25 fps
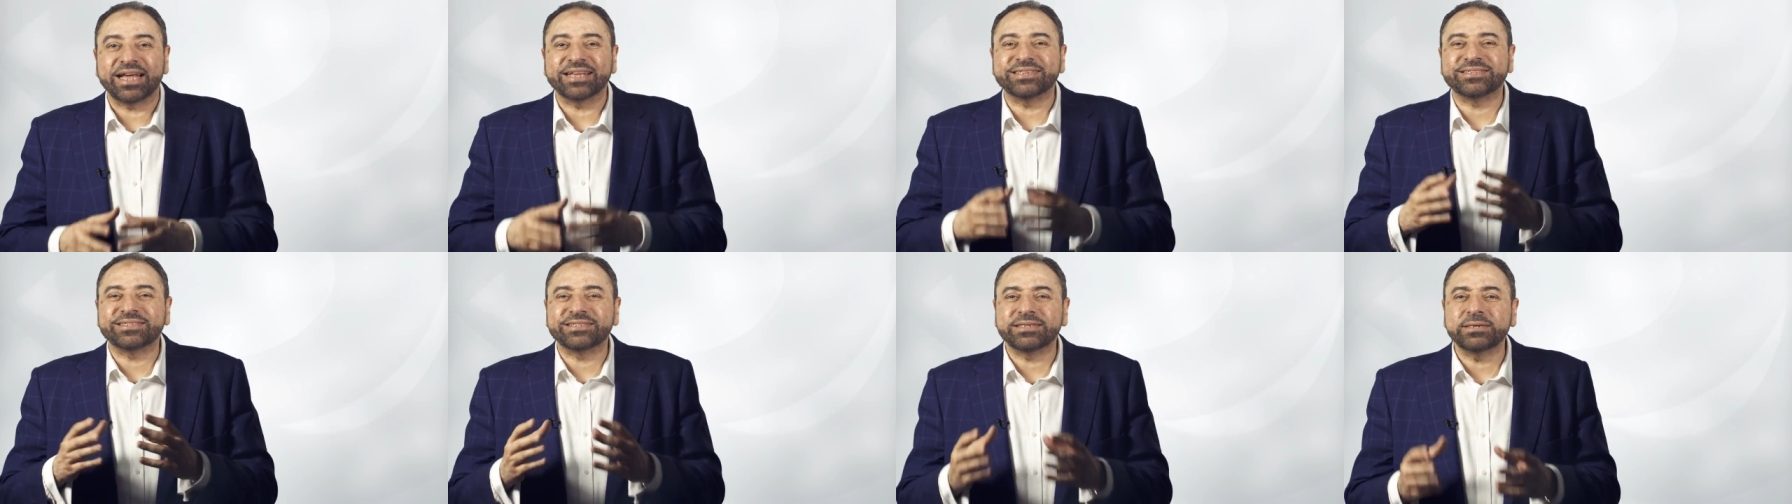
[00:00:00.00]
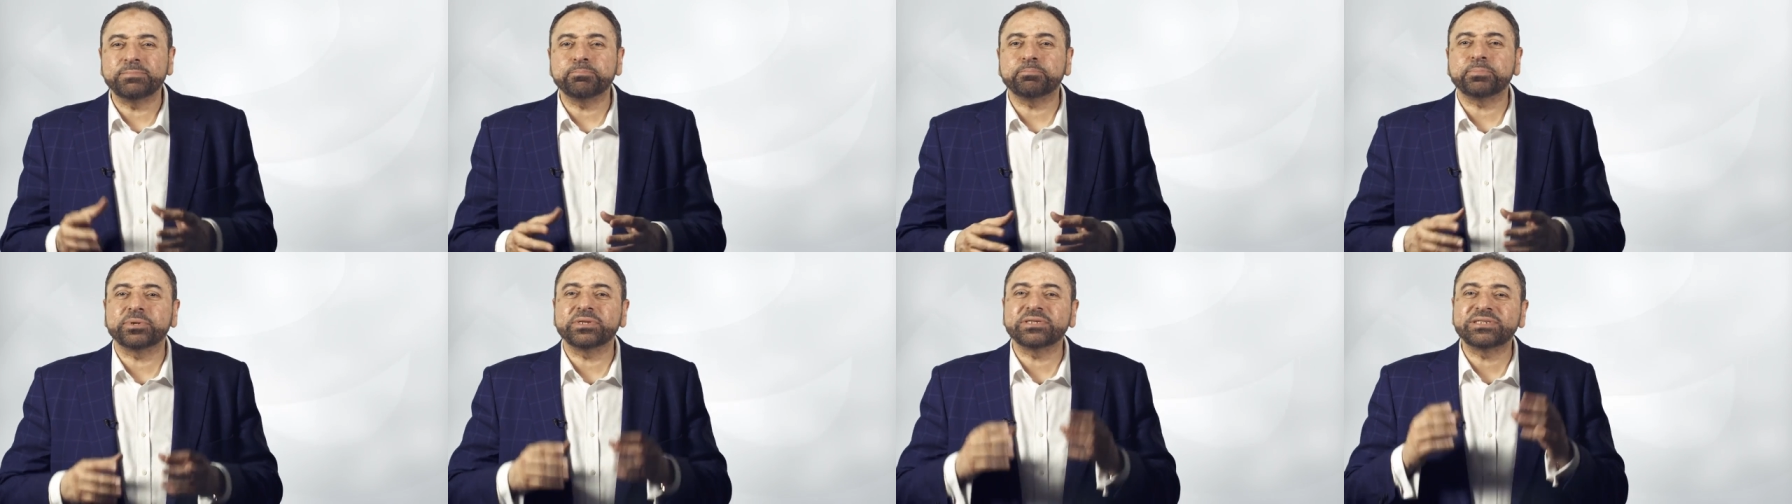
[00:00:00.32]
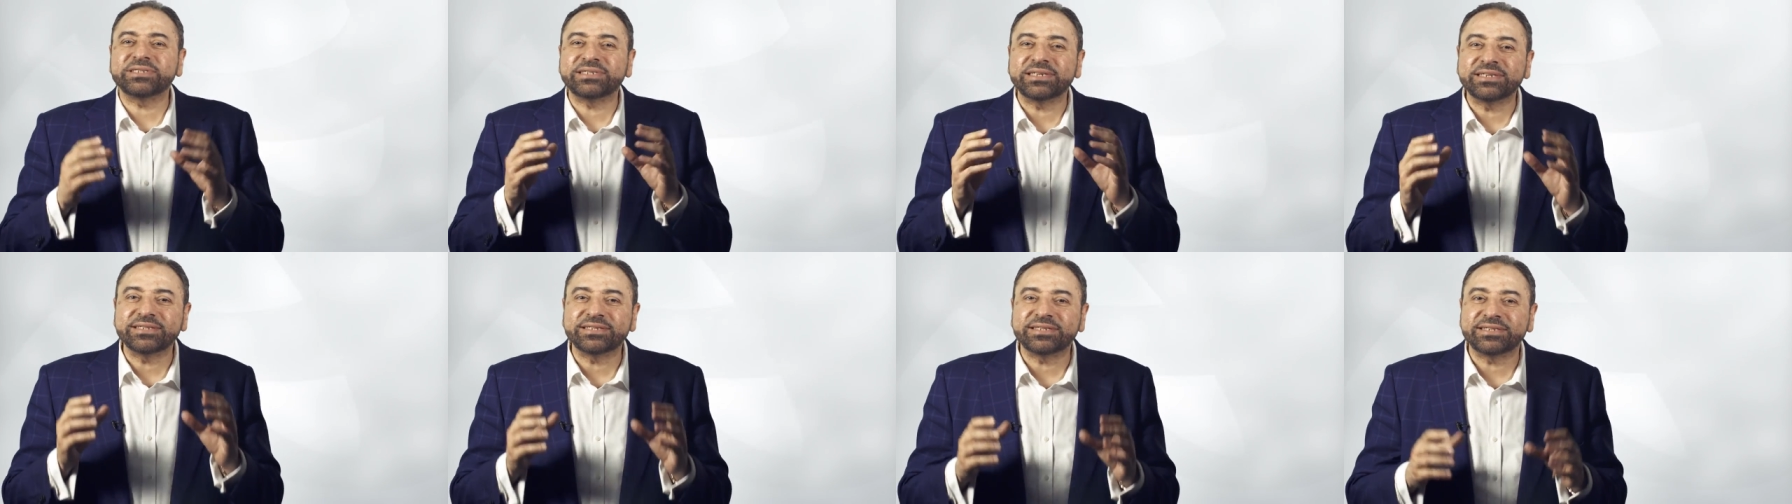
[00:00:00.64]
a simple,
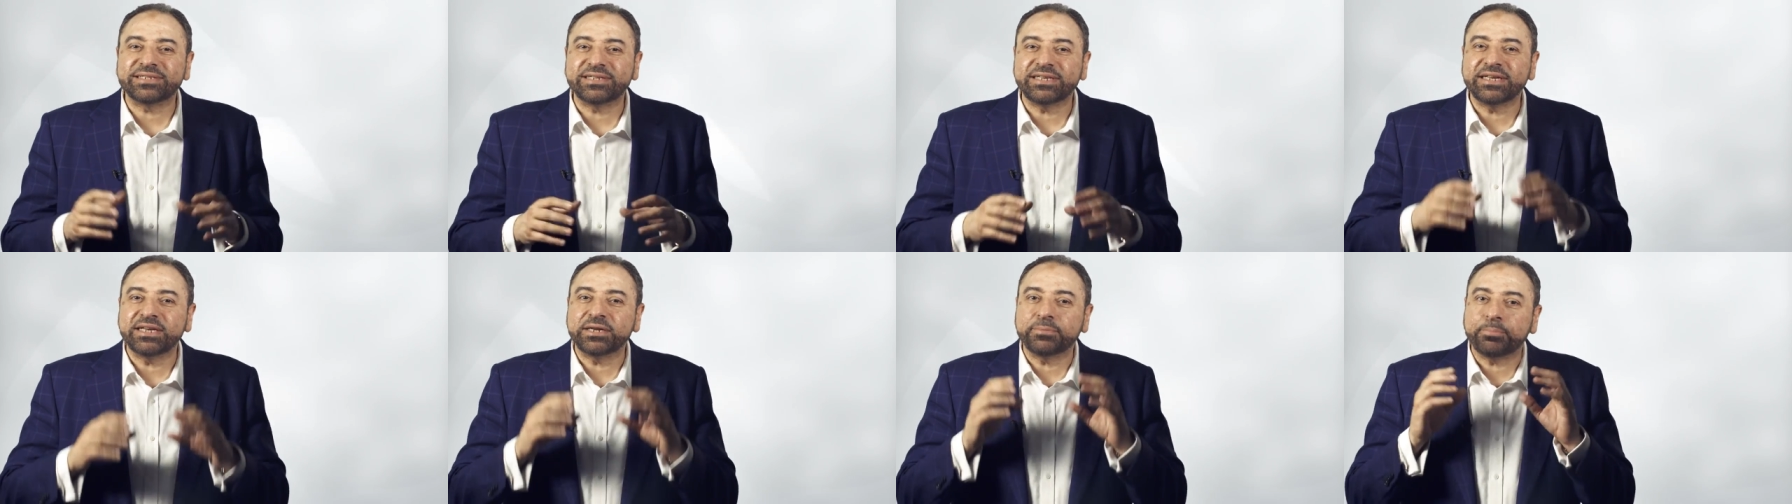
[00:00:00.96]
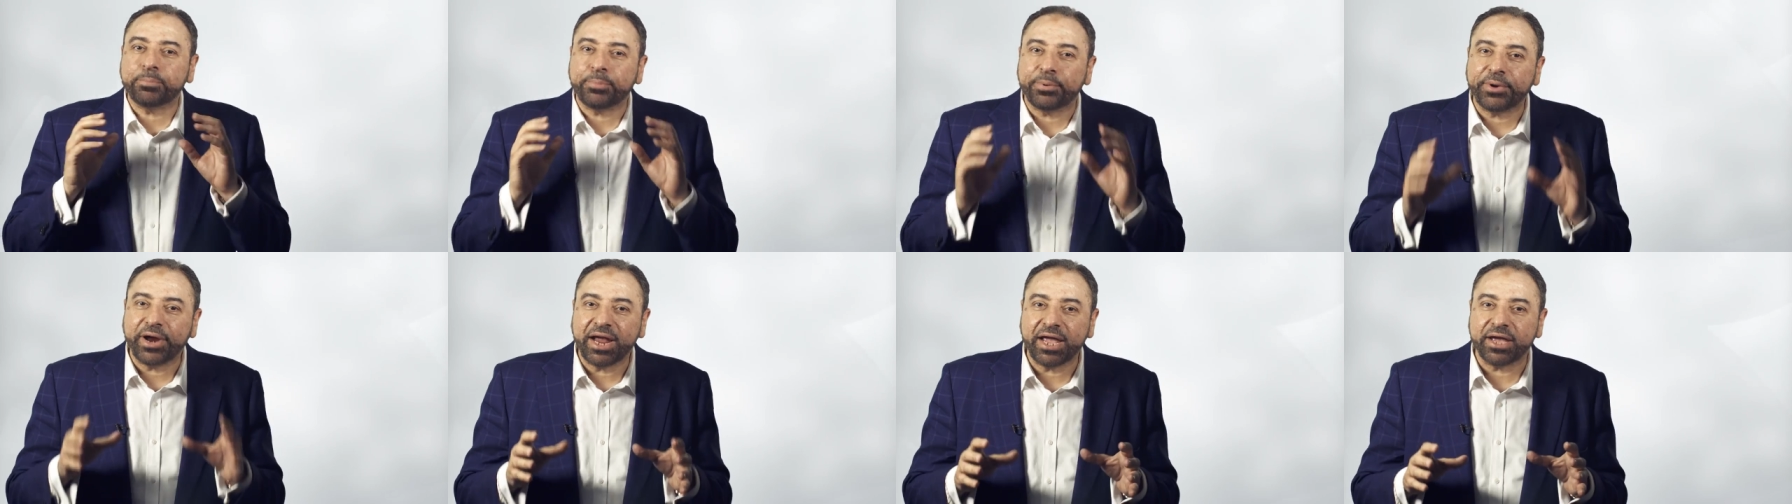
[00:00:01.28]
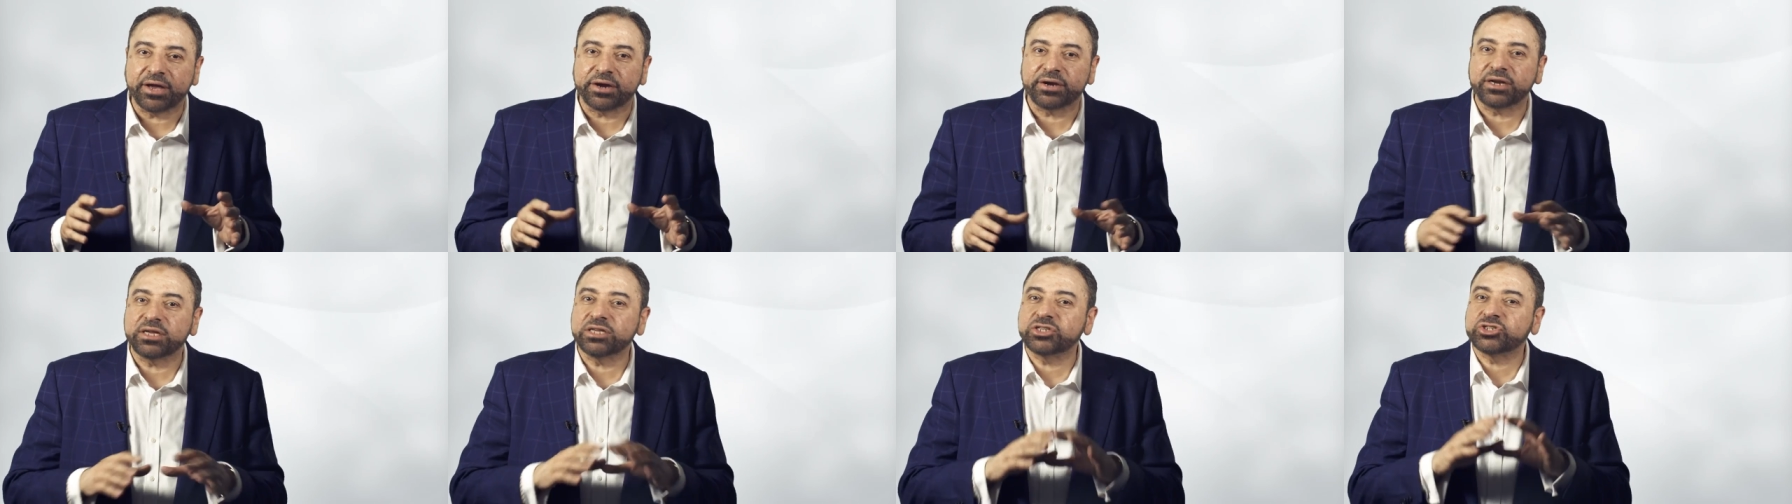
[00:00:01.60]
sincere
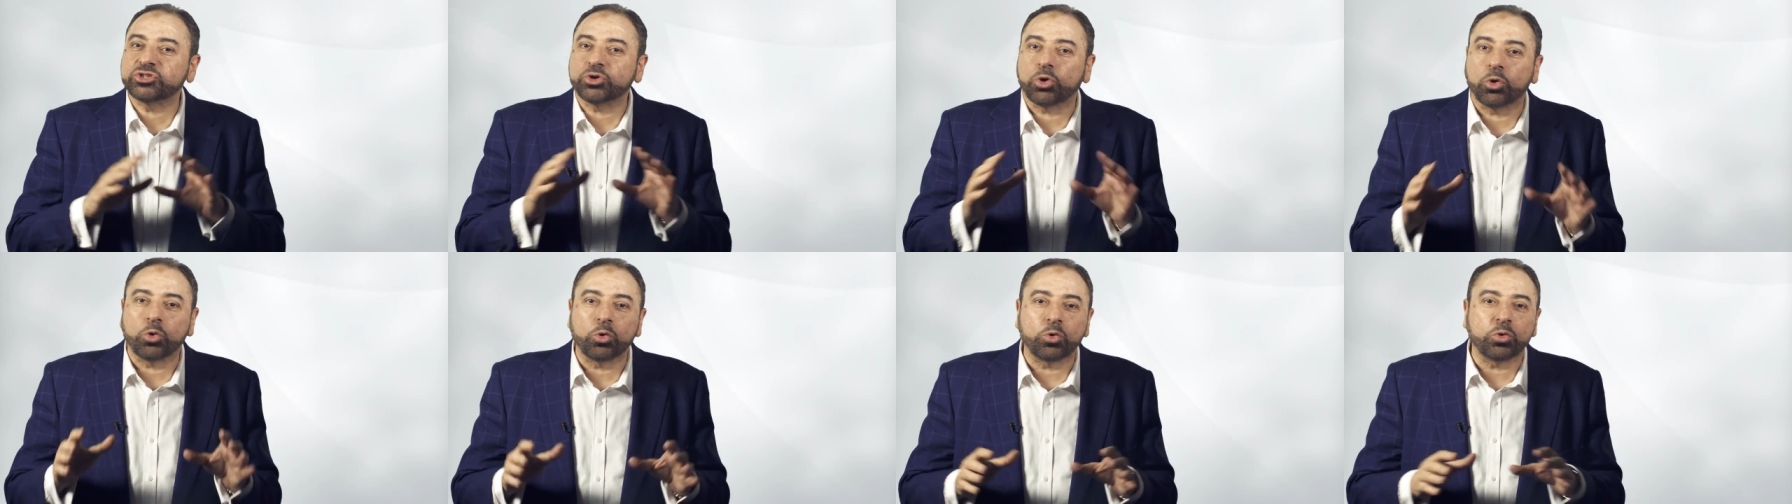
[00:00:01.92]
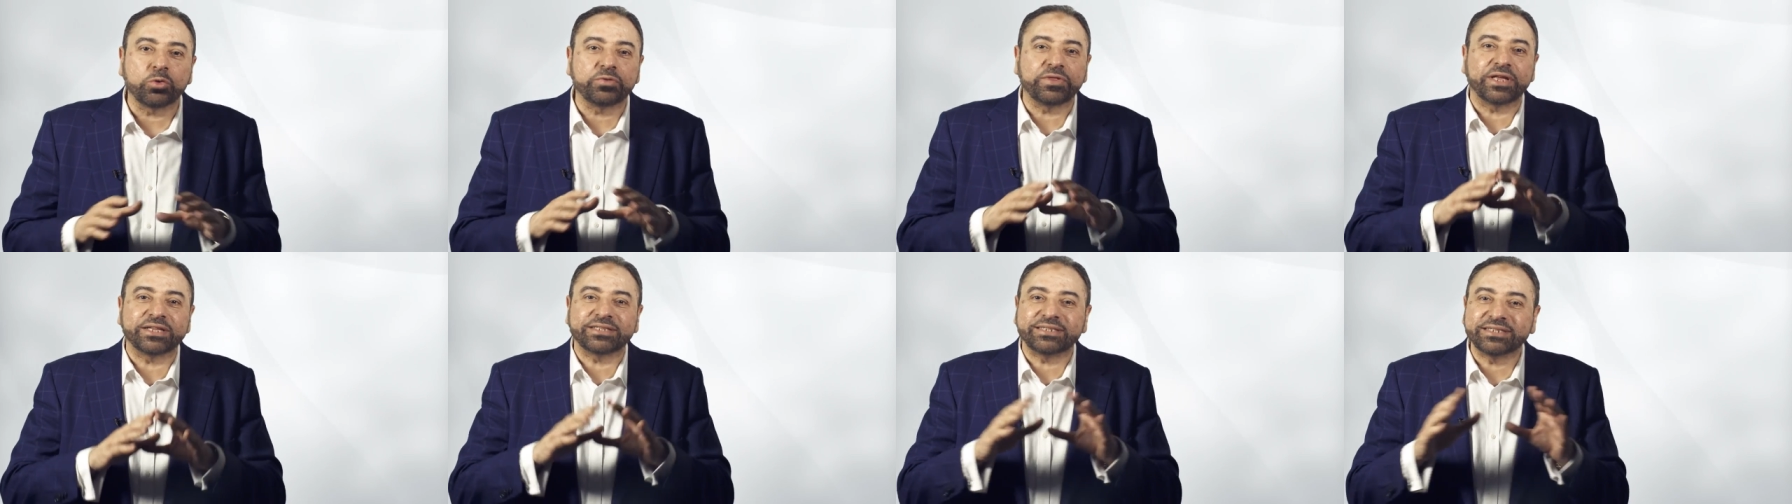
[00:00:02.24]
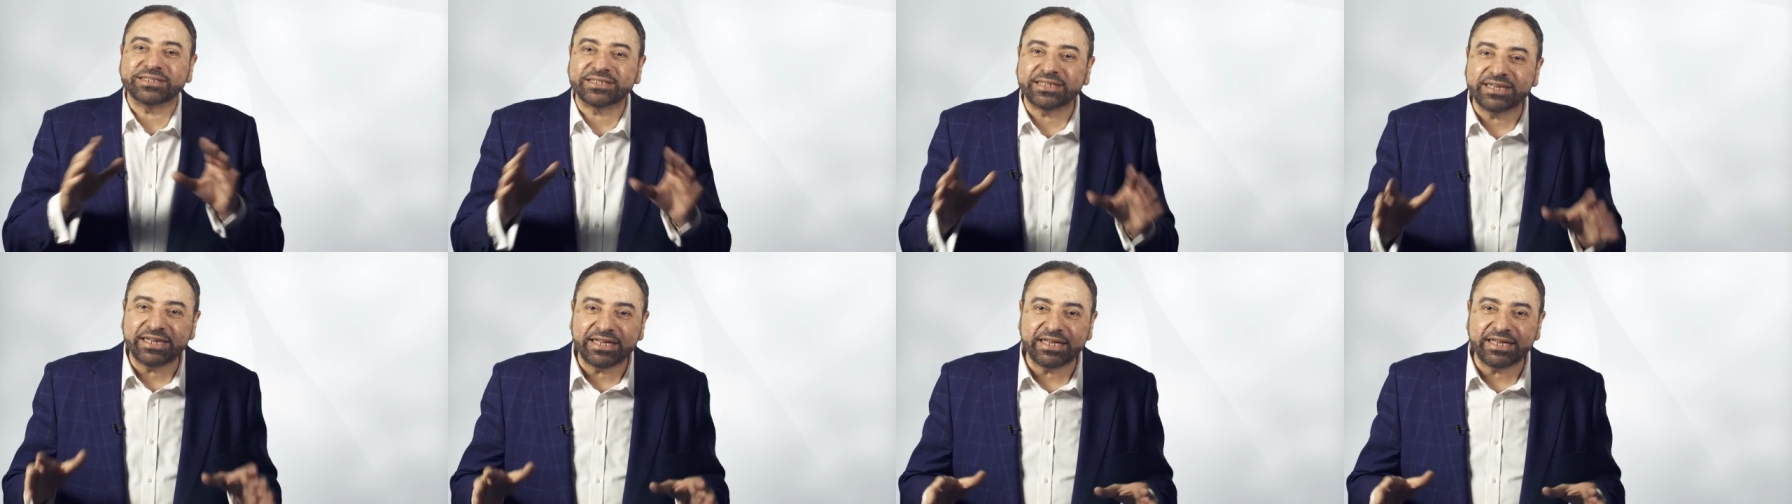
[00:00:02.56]
prayer is all that is